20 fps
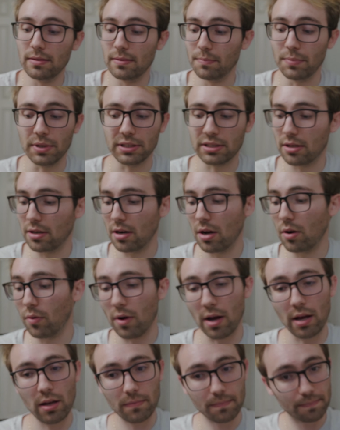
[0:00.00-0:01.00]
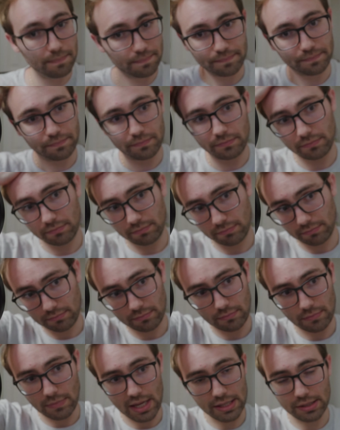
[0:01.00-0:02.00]
But you know what?
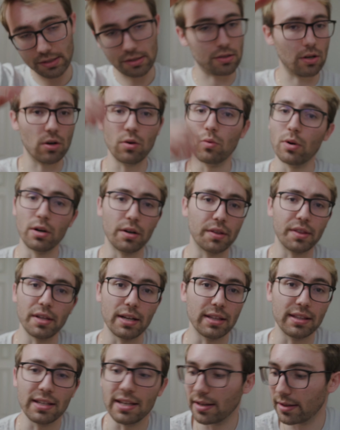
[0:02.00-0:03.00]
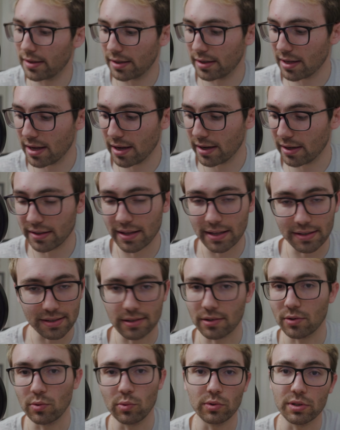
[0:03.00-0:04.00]
It's so worth it at the end of the day, and that's
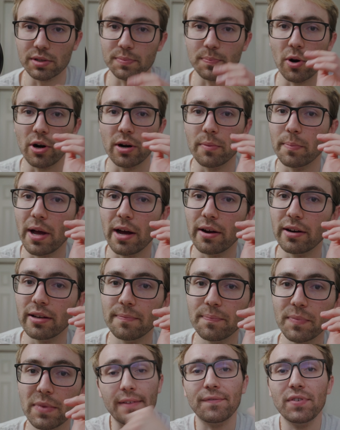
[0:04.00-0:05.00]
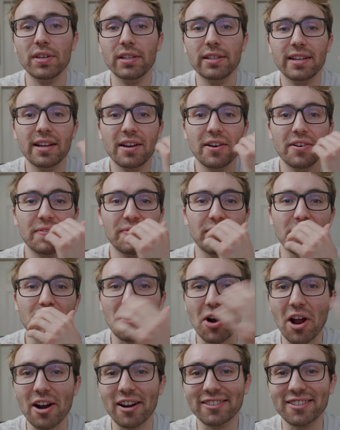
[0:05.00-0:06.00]
the coolest part about it. That feeling of a
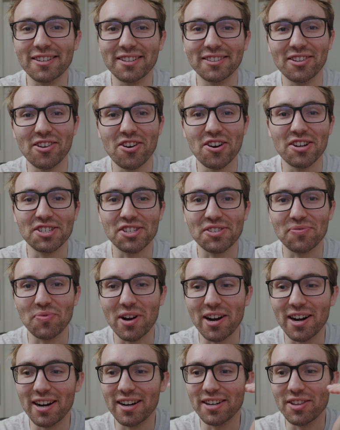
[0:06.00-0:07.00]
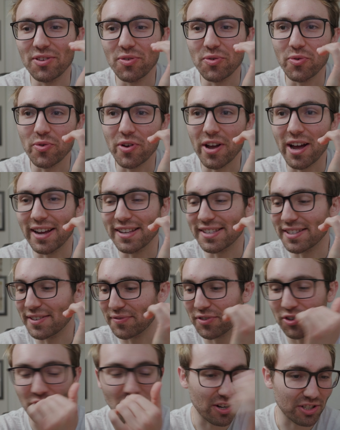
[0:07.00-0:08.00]
product hunt launch where you guys
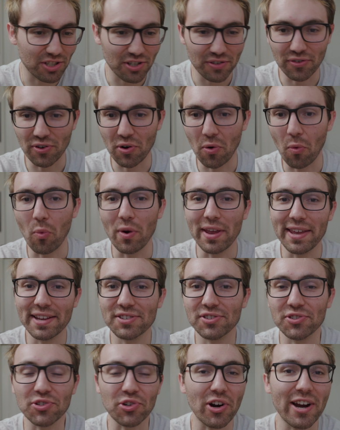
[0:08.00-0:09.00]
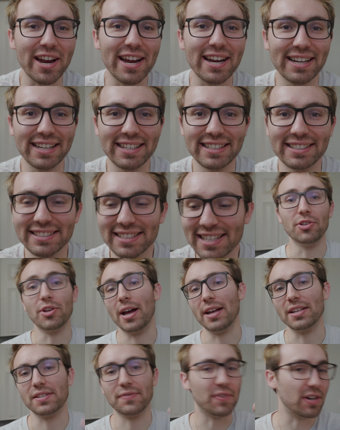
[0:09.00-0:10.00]
have crunched for a week straight and you
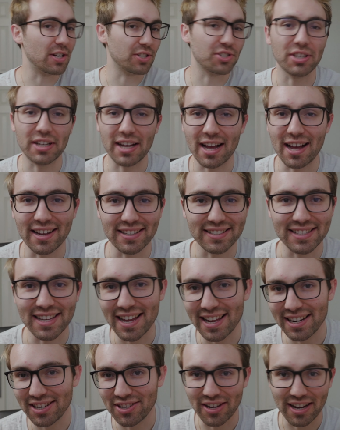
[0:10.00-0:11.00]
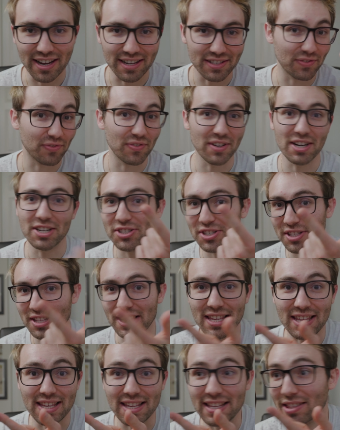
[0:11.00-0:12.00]
guys finish the content, you guys finish
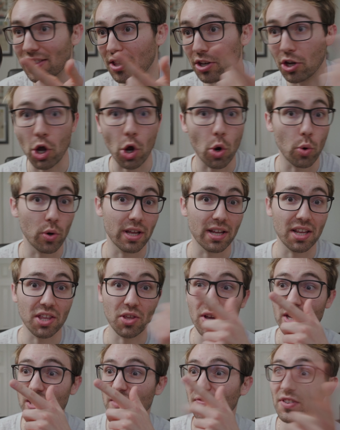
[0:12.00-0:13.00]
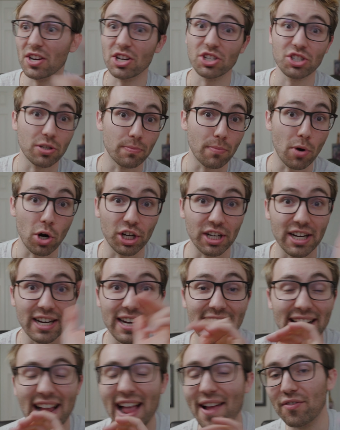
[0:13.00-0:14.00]
the coding, you guys finish the
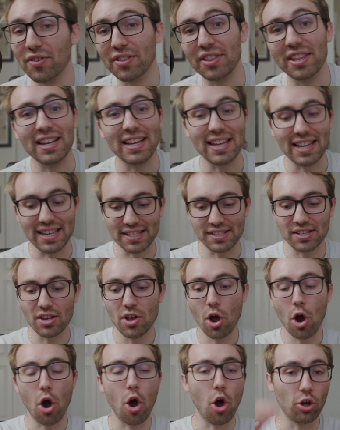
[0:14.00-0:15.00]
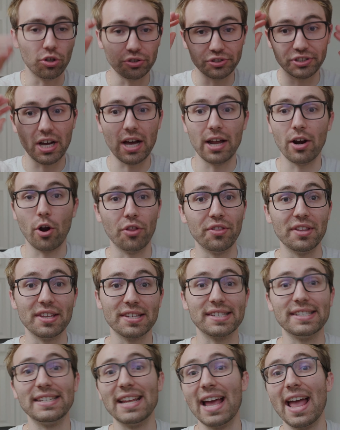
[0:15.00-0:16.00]
marketing, everything is all done on
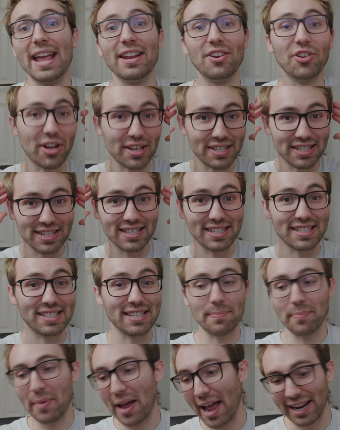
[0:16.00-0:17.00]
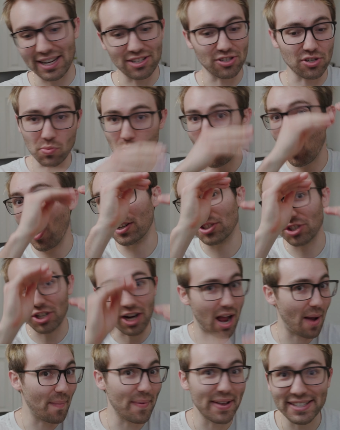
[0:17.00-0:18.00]
this day, and you guys get to sit back and just watch
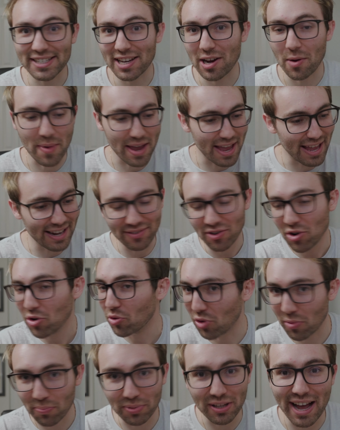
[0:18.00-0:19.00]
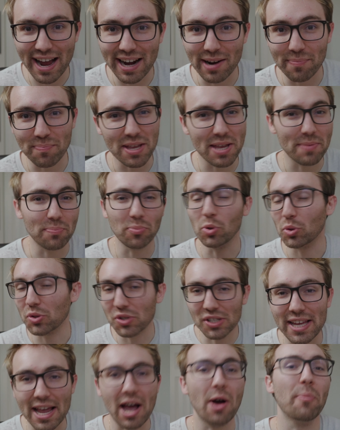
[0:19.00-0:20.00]
comments come in, reply to people,
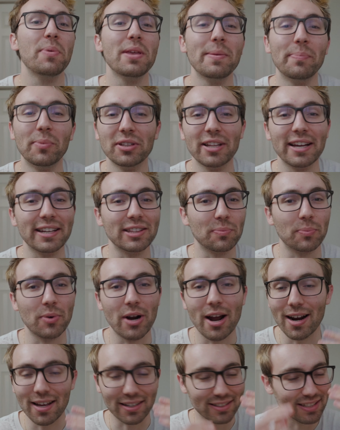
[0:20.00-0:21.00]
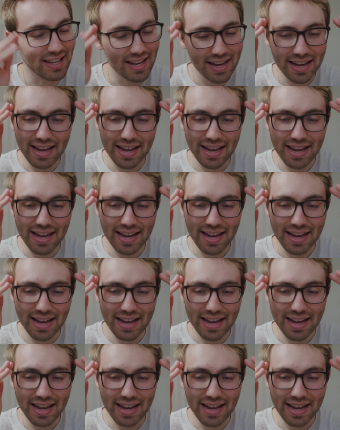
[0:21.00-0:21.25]
see how people like the product.